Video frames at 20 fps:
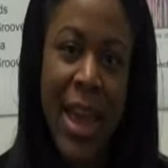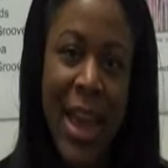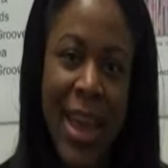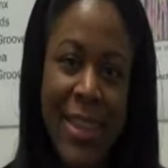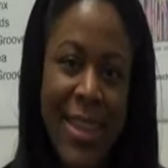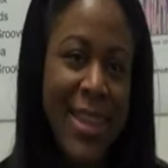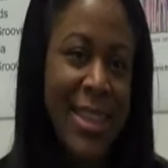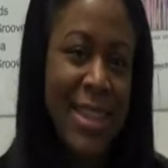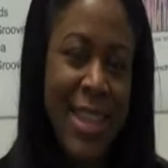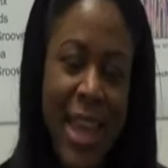
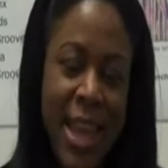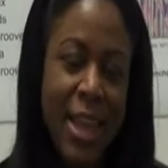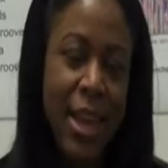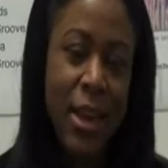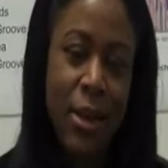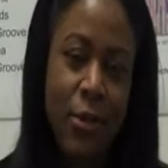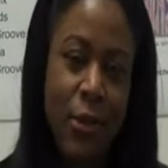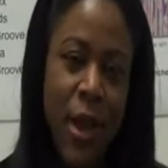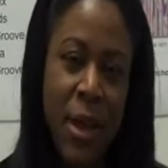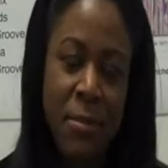and then
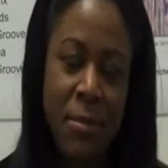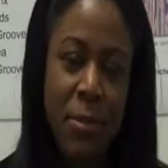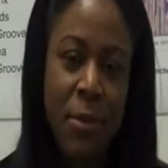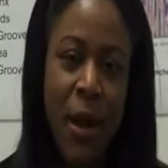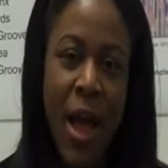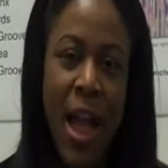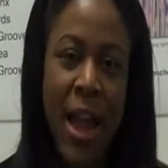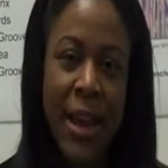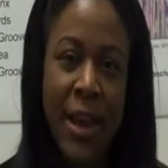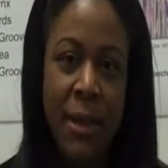taking great
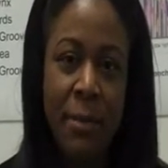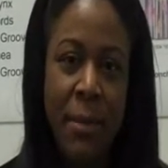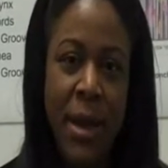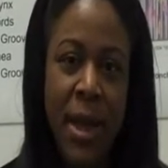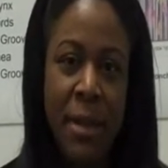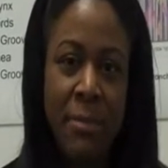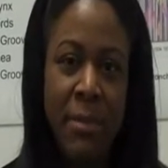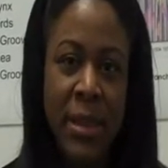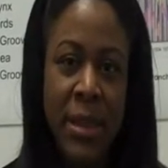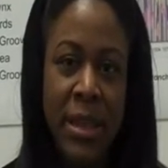pride in
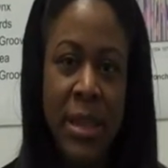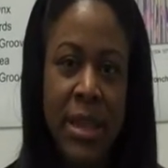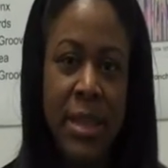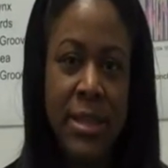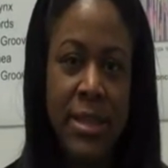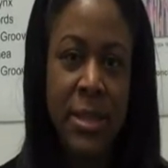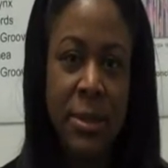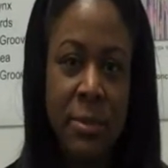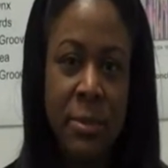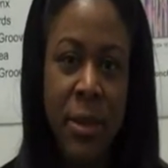my ability
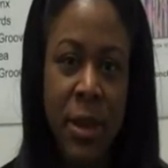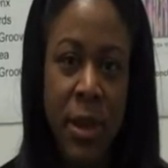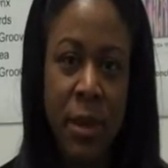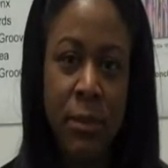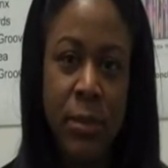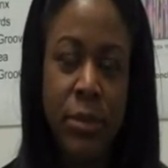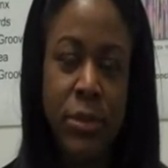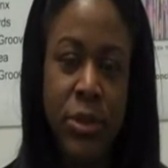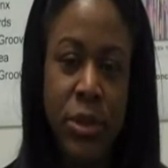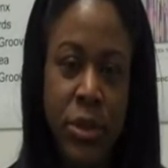to be
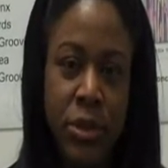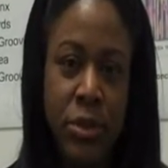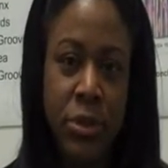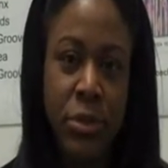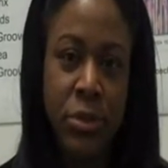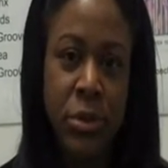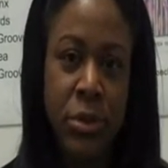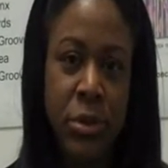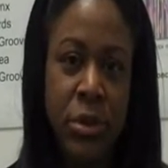able to